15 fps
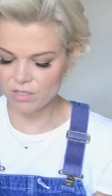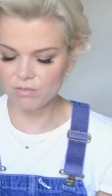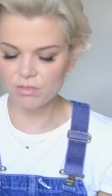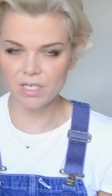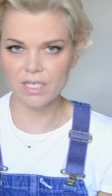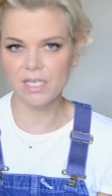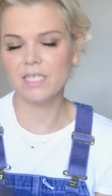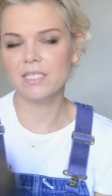
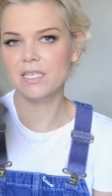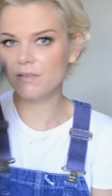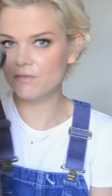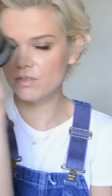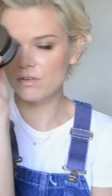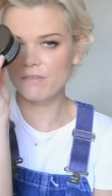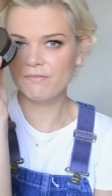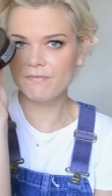using this
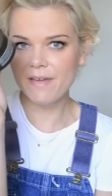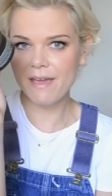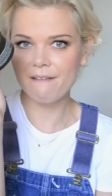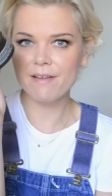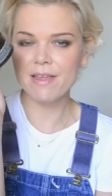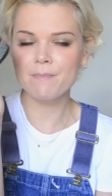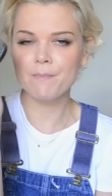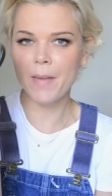gives you a
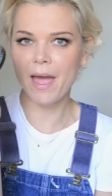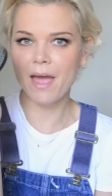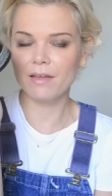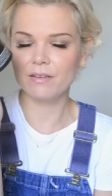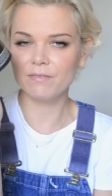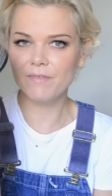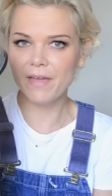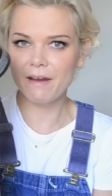very
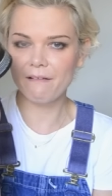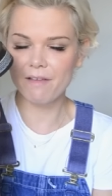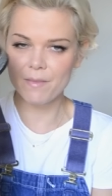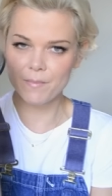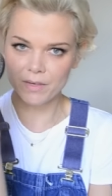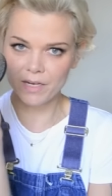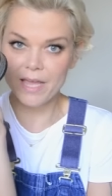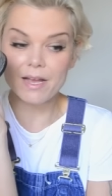matte
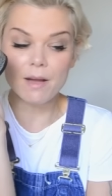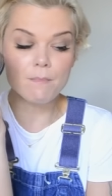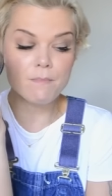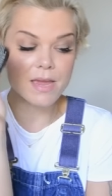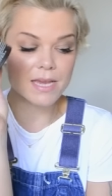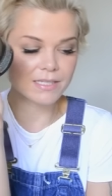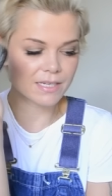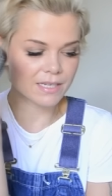variant, like
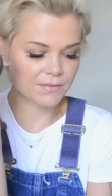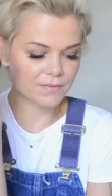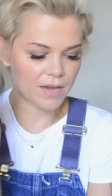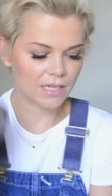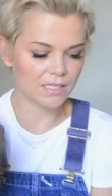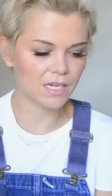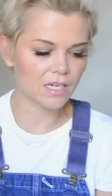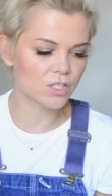amazing
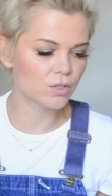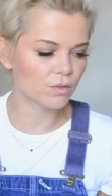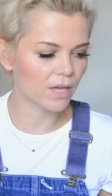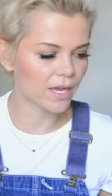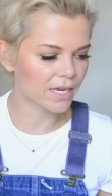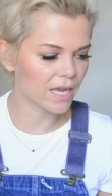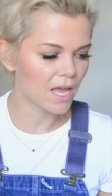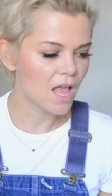effect. I do
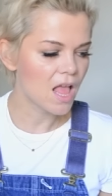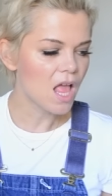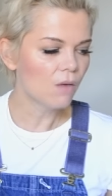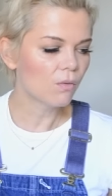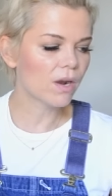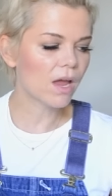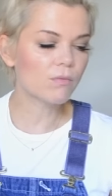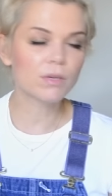like it,
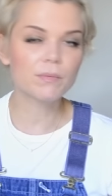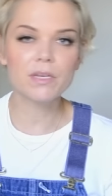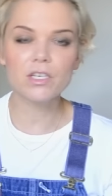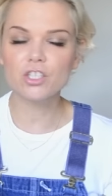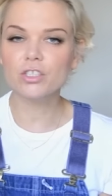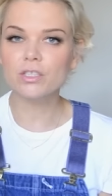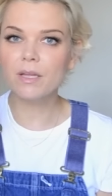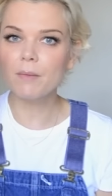but I want to make
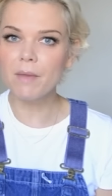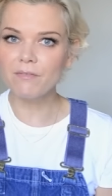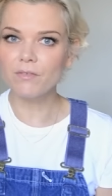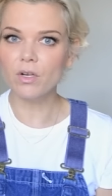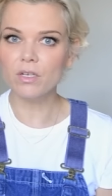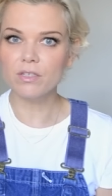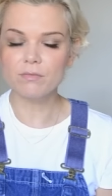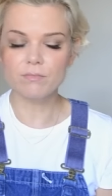sure that my
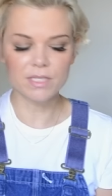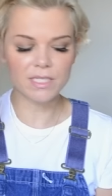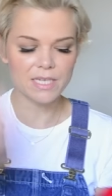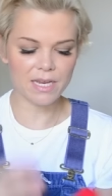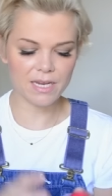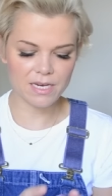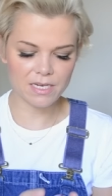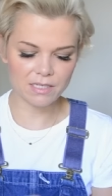volume
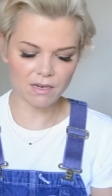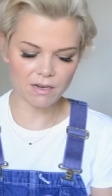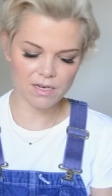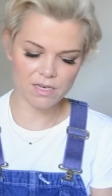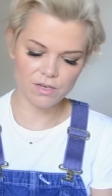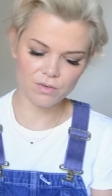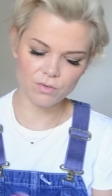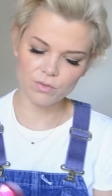stays.
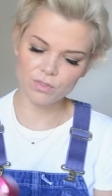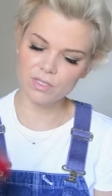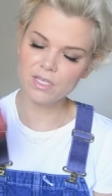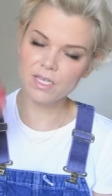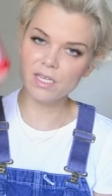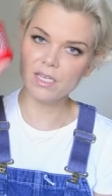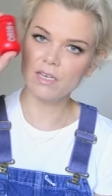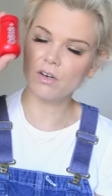I use
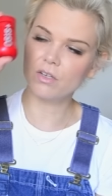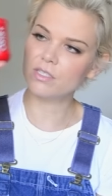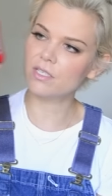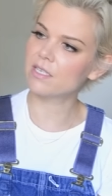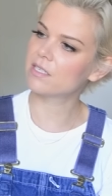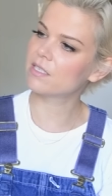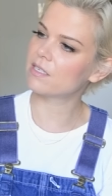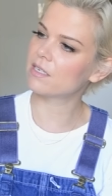the
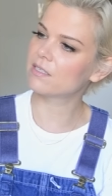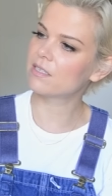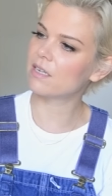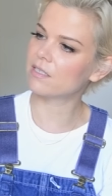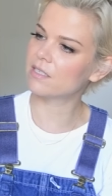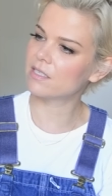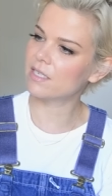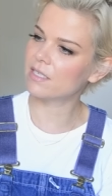Osis
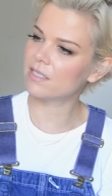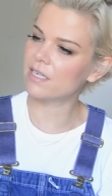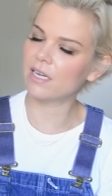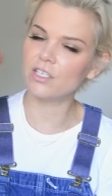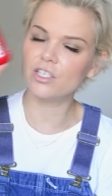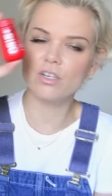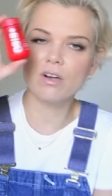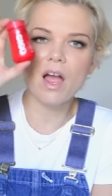Dust It
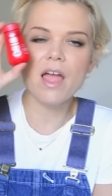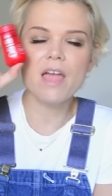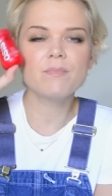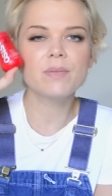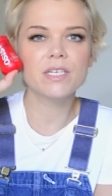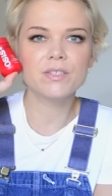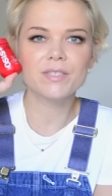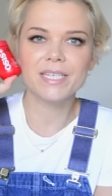texture. I have
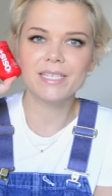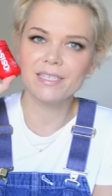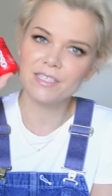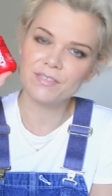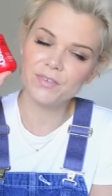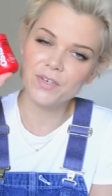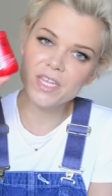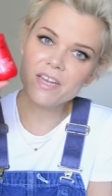been using
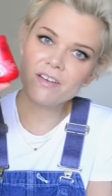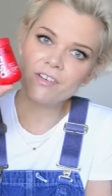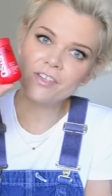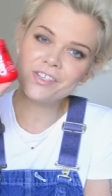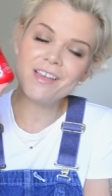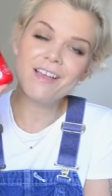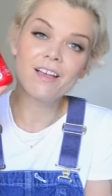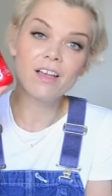this for years